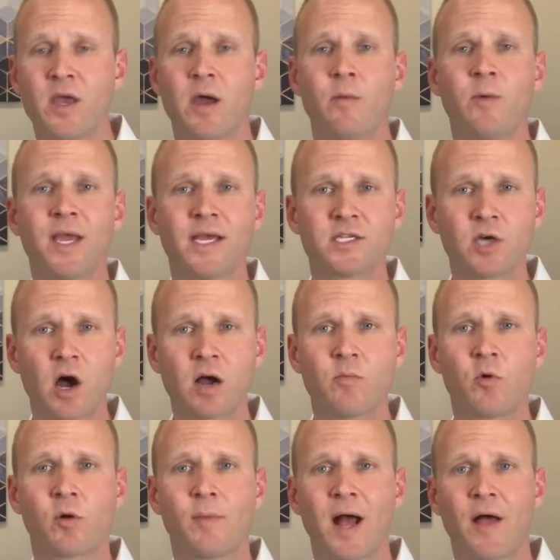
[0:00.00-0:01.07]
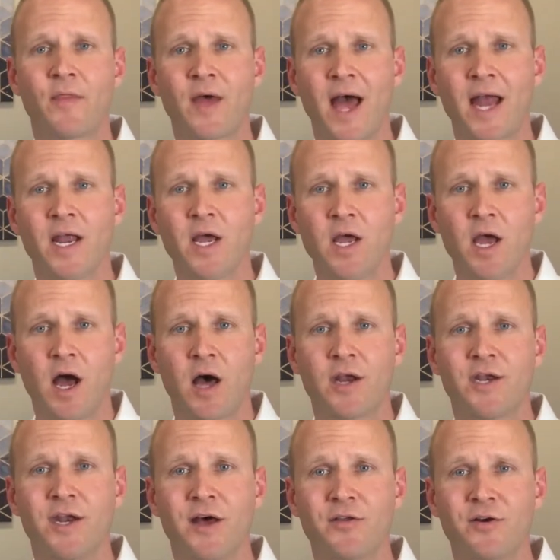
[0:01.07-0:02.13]
We can talk more about that on
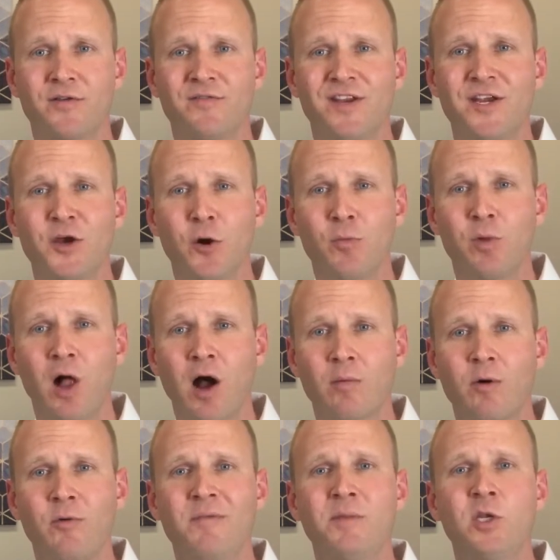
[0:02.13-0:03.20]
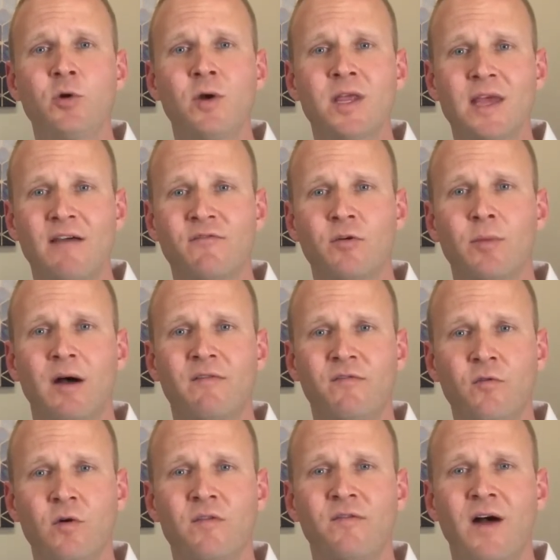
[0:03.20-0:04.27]
another video blog, but we've been doing that for about
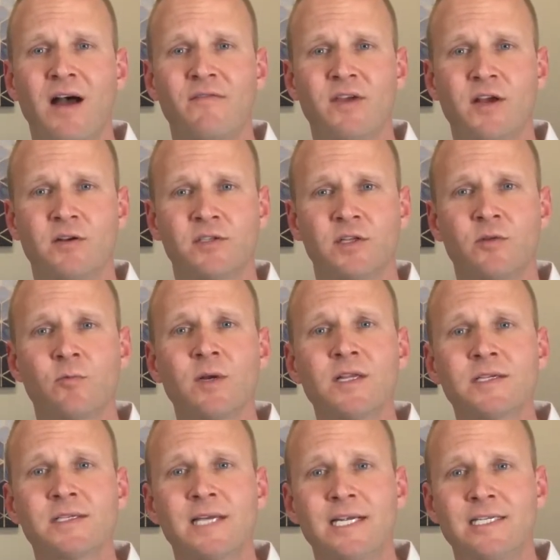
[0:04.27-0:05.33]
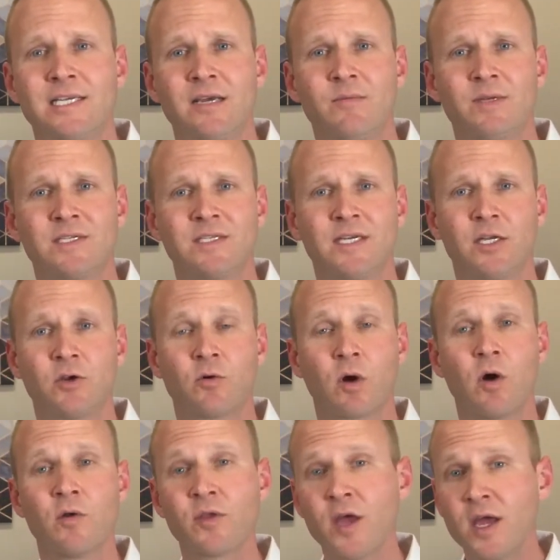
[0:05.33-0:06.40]
4 or 5 years, and the real estate team has seen
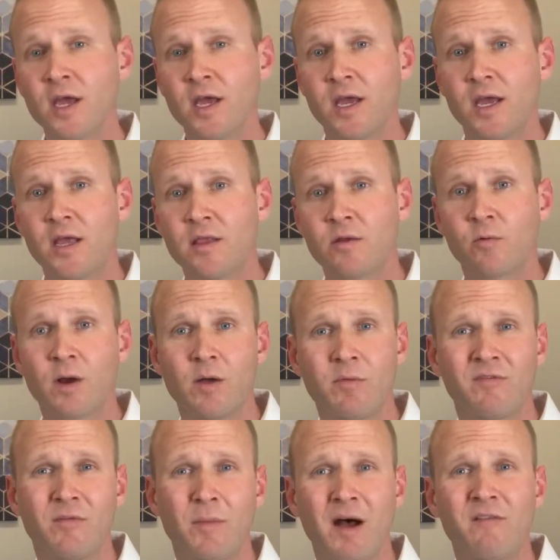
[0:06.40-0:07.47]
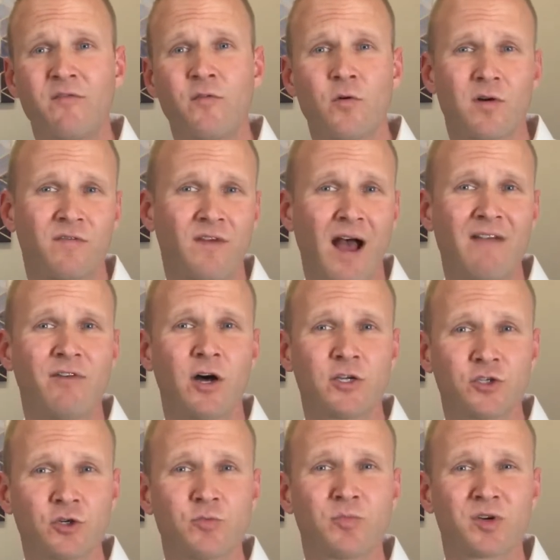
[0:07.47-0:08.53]
growth in the realm of about 400
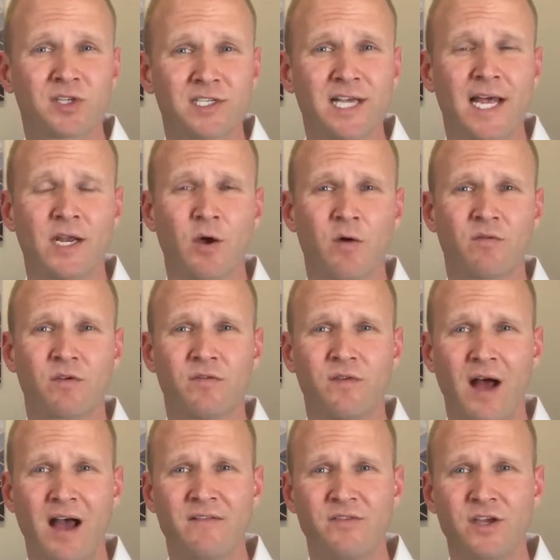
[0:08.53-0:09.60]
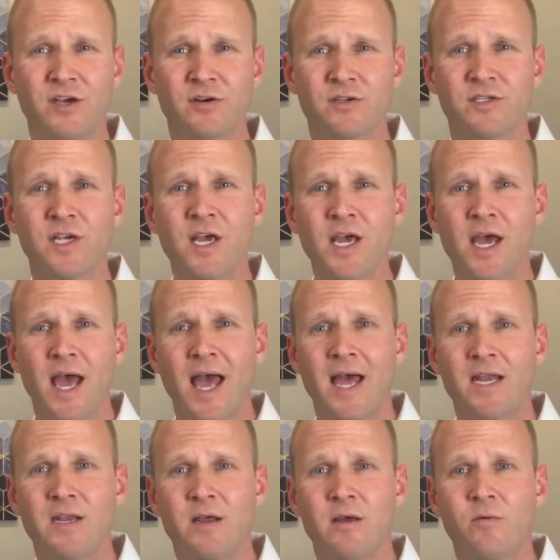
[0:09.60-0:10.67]
or 500% over 5 years.
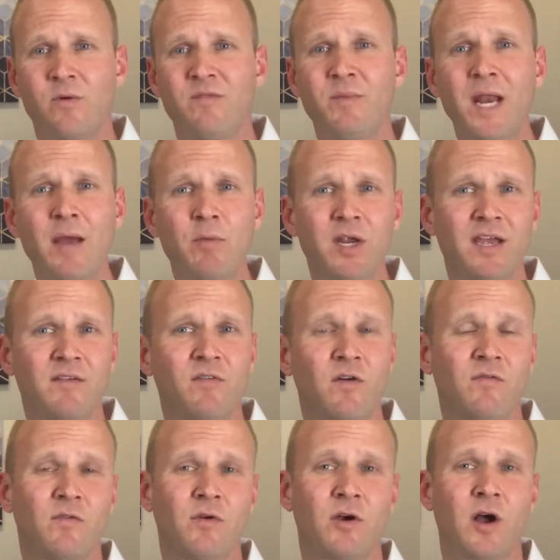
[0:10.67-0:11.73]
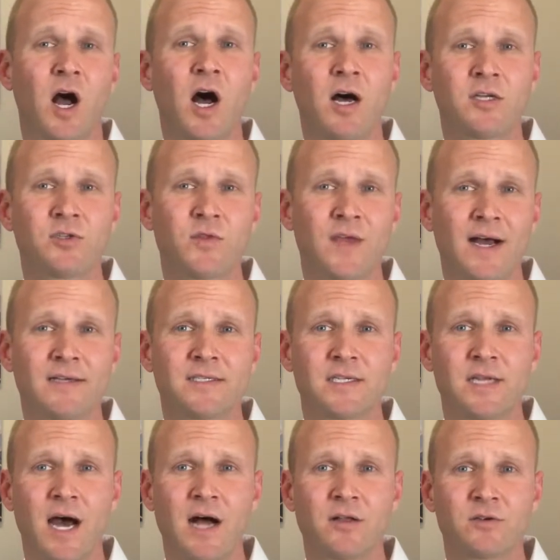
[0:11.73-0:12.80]
And we've been able to give over
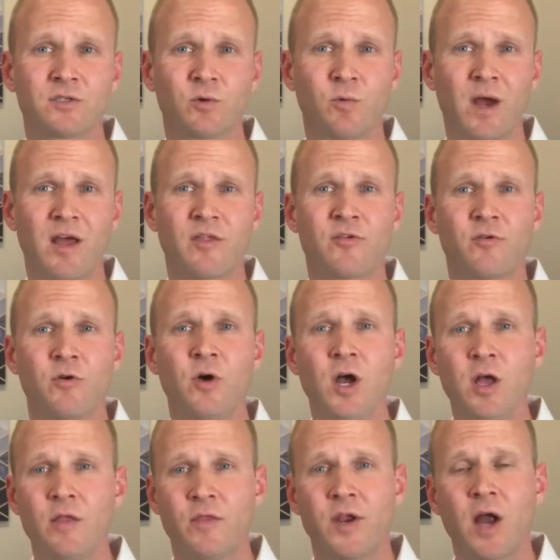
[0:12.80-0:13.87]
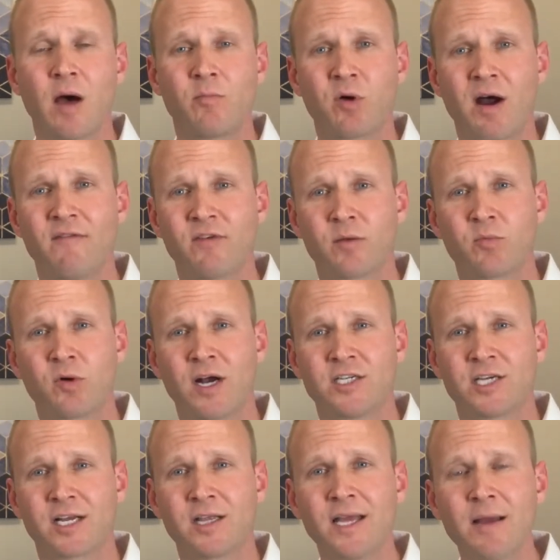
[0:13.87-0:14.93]
$100,000 away through the nonprofit
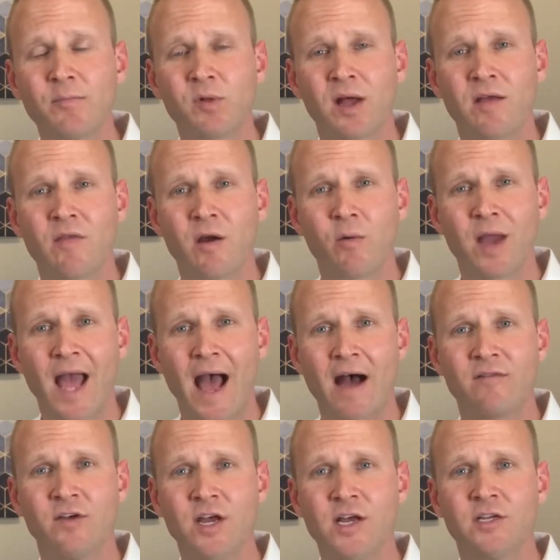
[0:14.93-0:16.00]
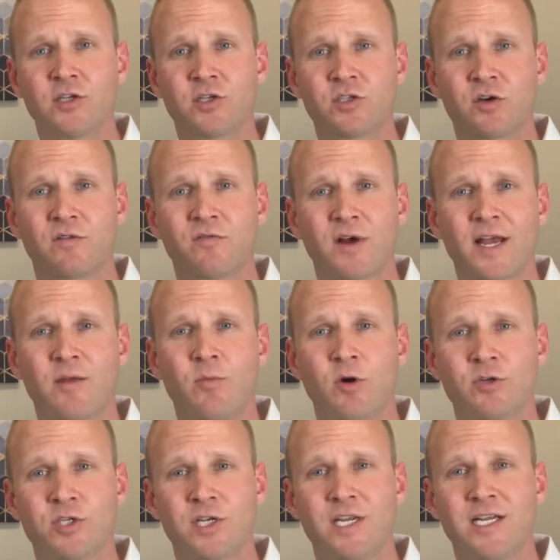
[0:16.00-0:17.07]
Project Lamplight that we have to serve random
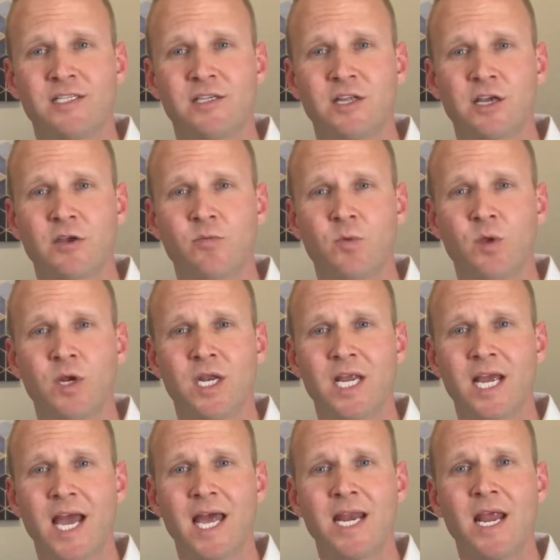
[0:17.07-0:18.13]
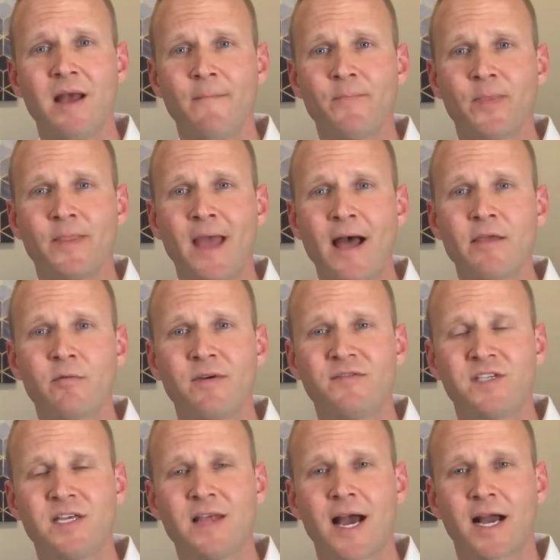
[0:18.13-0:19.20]
urgent needs in the community. And now that we've
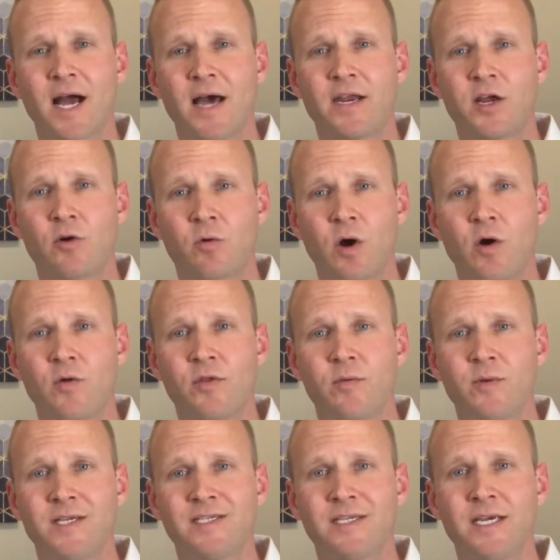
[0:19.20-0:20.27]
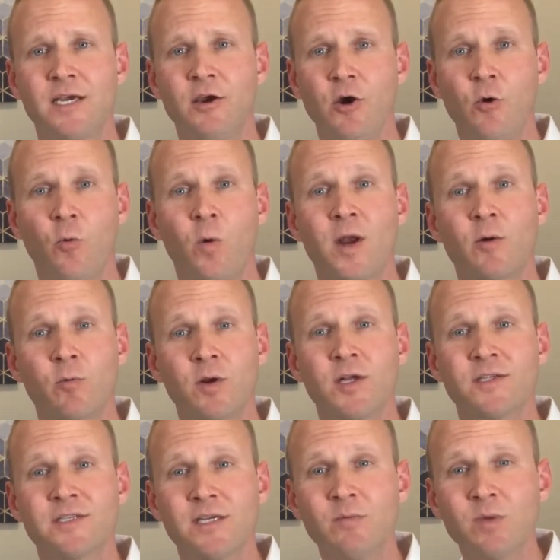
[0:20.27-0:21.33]
seen that kind of growth and we see what a
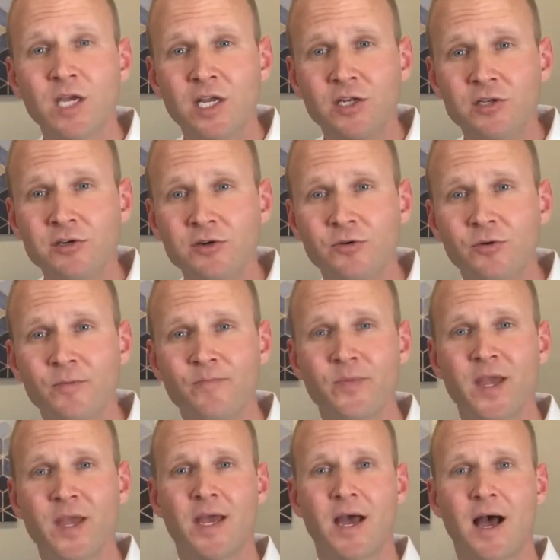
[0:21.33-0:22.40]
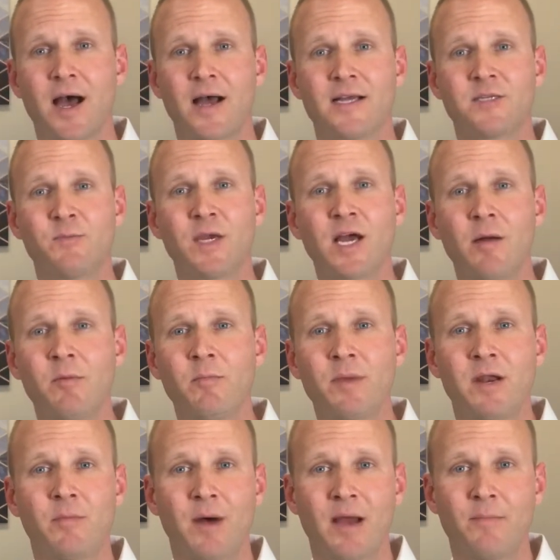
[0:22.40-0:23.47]
real team can do, it's become a
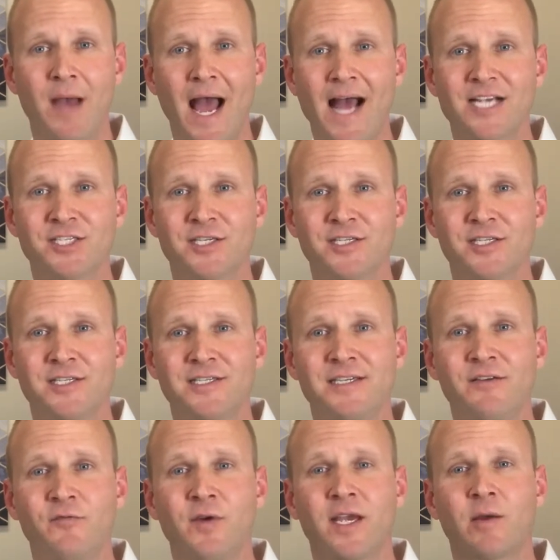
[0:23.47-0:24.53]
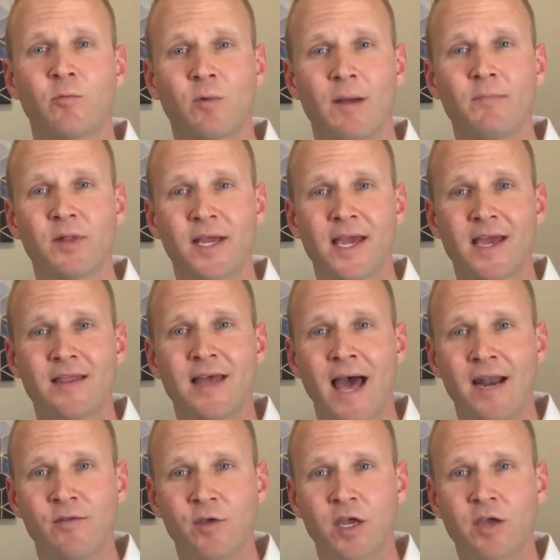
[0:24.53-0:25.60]
bit of my passion to see if we can replicate
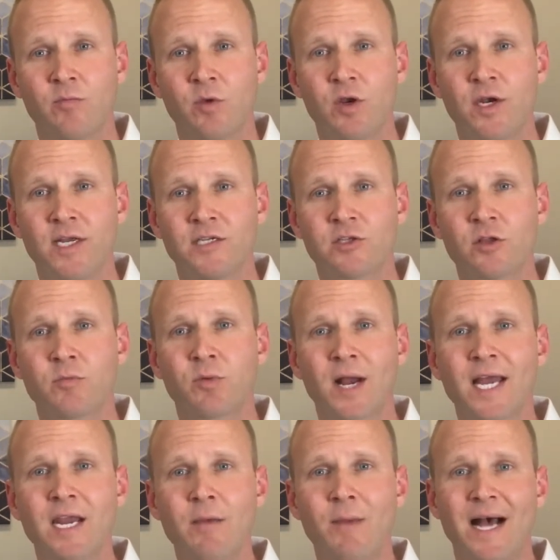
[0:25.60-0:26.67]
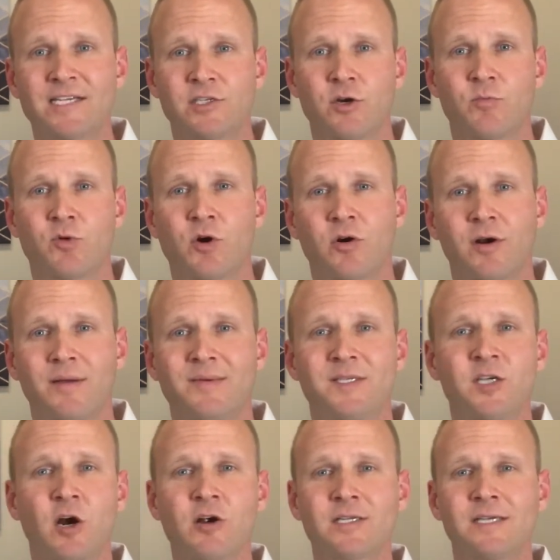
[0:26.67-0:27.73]
that in the community. So the Brand Ambassador Program
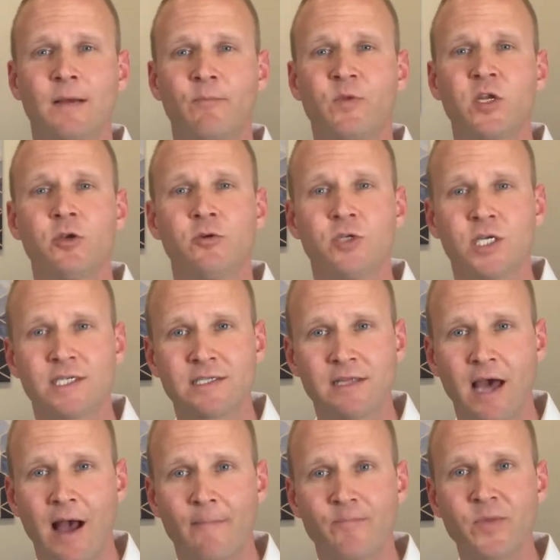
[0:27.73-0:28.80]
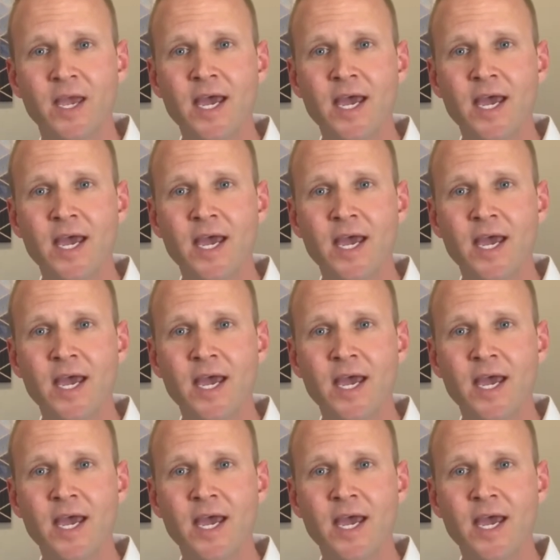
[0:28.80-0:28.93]
is our attempt to do just that.